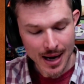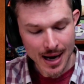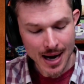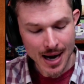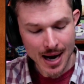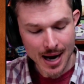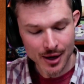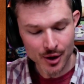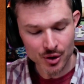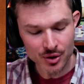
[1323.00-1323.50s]

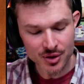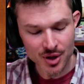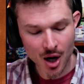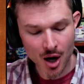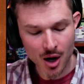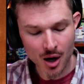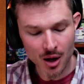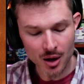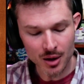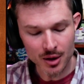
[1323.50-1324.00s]

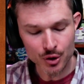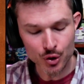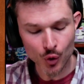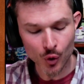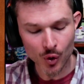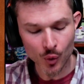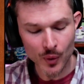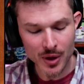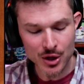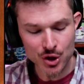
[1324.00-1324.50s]
Heyerdahl, a
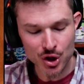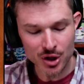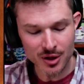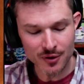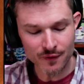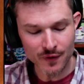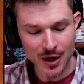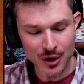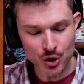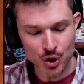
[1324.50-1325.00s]
Norwegian
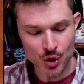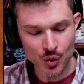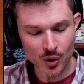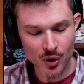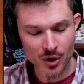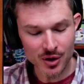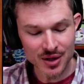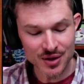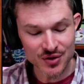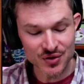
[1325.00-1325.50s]
adventurer,
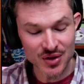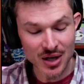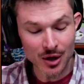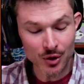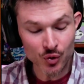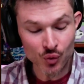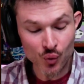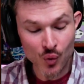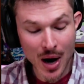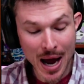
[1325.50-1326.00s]
and he sailed a
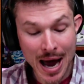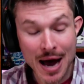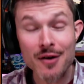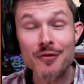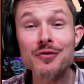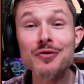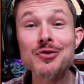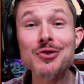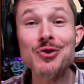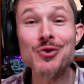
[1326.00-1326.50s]

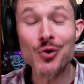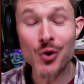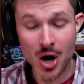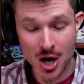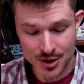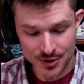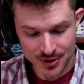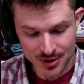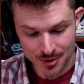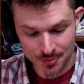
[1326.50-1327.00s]
raft
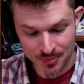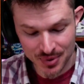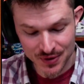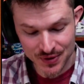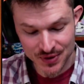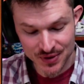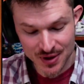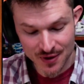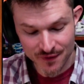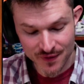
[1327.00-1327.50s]
across the
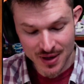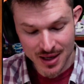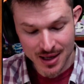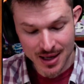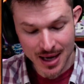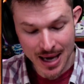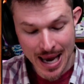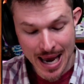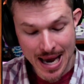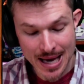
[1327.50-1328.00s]
Pacific
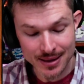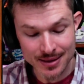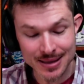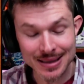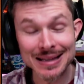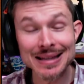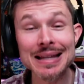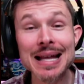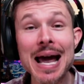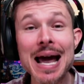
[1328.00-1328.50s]
and
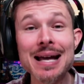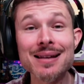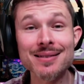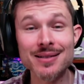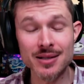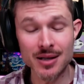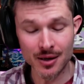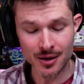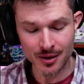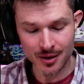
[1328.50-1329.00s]

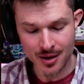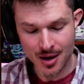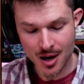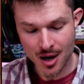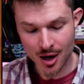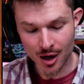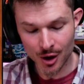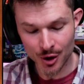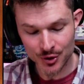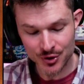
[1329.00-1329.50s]
Atlantic.
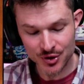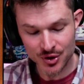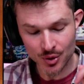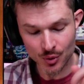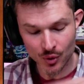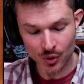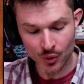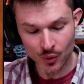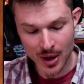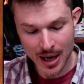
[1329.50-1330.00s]
Also a
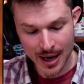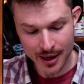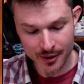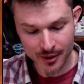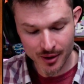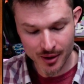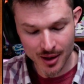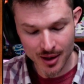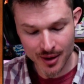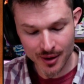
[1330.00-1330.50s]

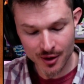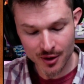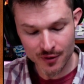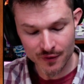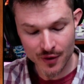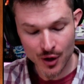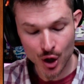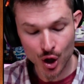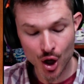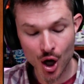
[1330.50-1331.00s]
writer of
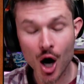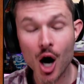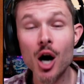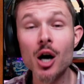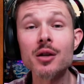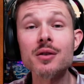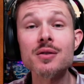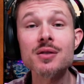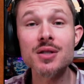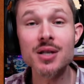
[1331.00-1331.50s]

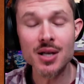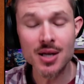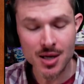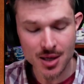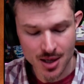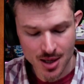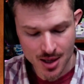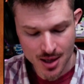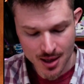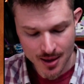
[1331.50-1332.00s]

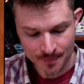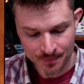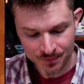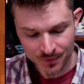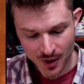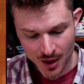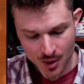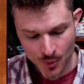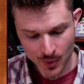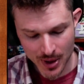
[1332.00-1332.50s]
Kon-Tiki.
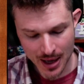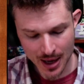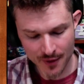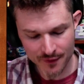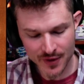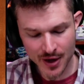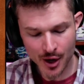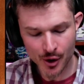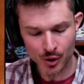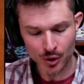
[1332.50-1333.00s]
We have
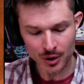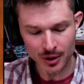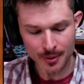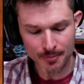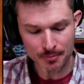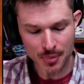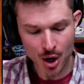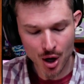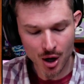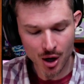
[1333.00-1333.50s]
Carol
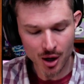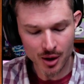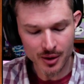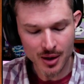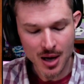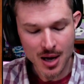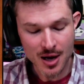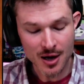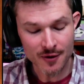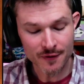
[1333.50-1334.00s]
Lombard,
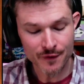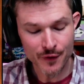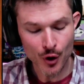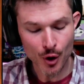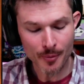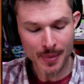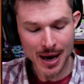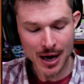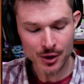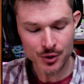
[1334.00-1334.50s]
a film
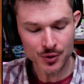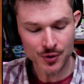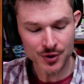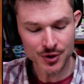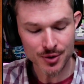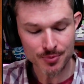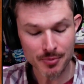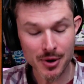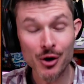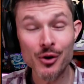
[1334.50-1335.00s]
actress
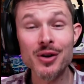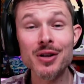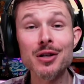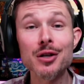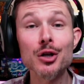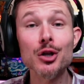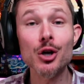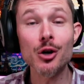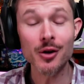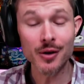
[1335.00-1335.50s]
and married
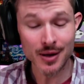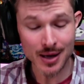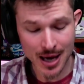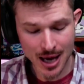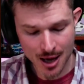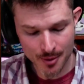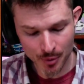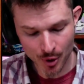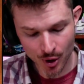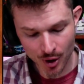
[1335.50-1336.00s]
Clark
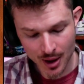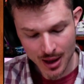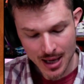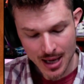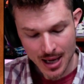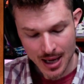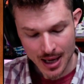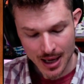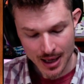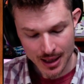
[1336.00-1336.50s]
Gable,
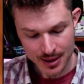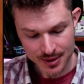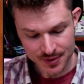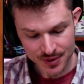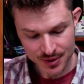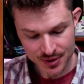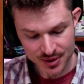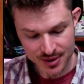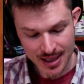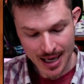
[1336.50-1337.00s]
and it
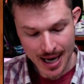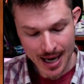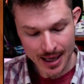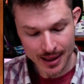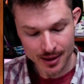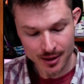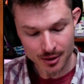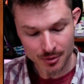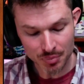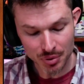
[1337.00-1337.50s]
says died
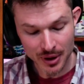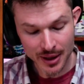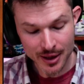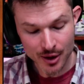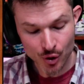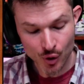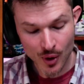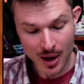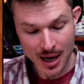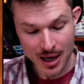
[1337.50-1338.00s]
in a plane
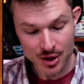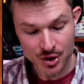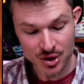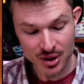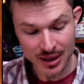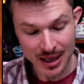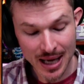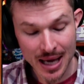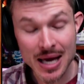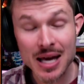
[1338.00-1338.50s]
crash at
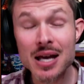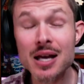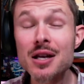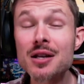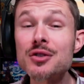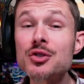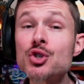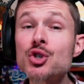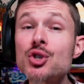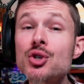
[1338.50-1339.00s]

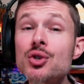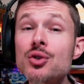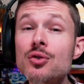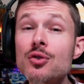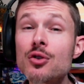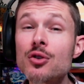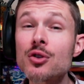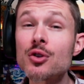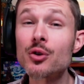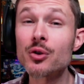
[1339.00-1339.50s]
age
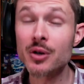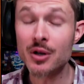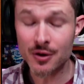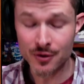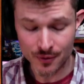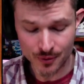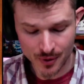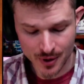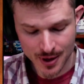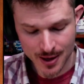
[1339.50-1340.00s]

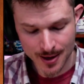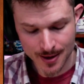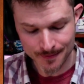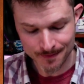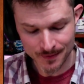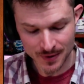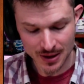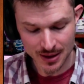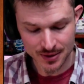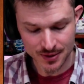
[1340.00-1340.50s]
33.
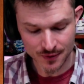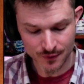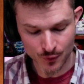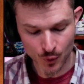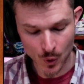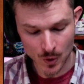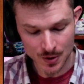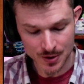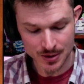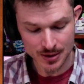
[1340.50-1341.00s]
That's
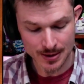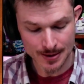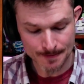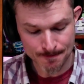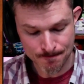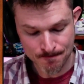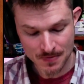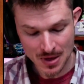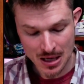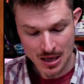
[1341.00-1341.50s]
unfortunate.
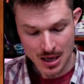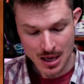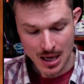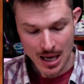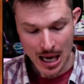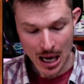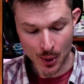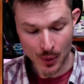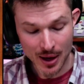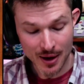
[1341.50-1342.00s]

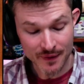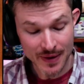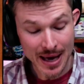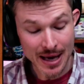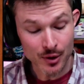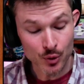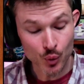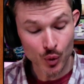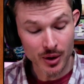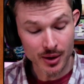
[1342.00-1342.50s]
We have
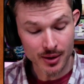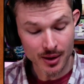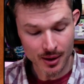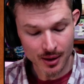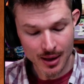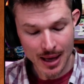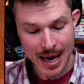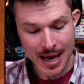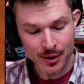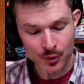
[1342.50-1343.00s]

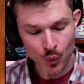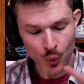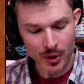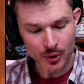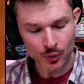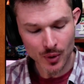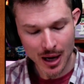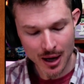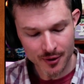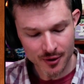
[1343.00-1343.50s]

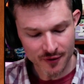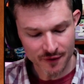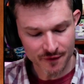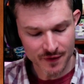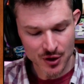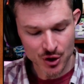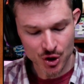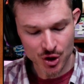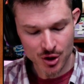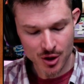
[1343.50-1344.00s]
Edwin
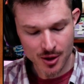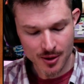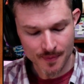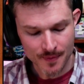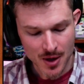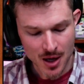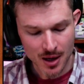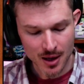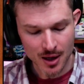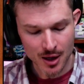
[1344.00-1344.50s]
Fischer,
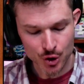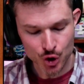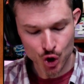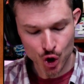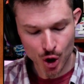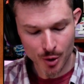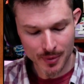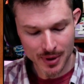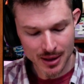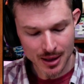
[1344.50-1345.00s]
a
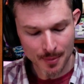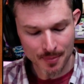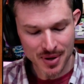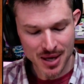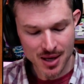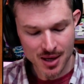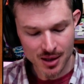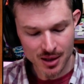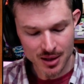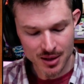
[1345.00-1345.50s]
German
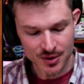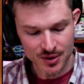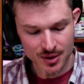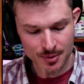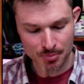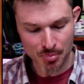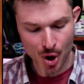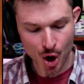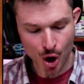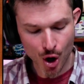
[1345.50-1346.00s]
pianist,
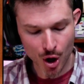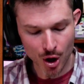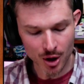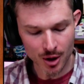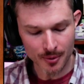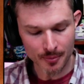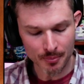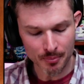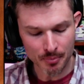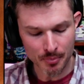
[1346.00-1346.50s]
Paul
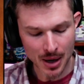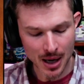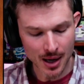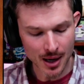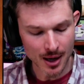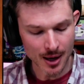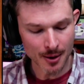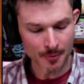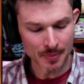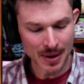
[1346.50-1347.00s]

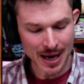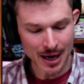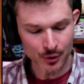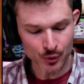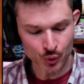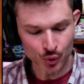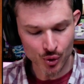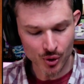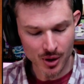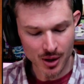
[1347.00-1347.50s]

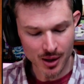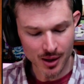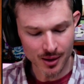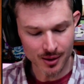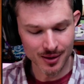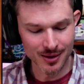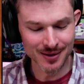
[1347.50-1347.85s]
Badura,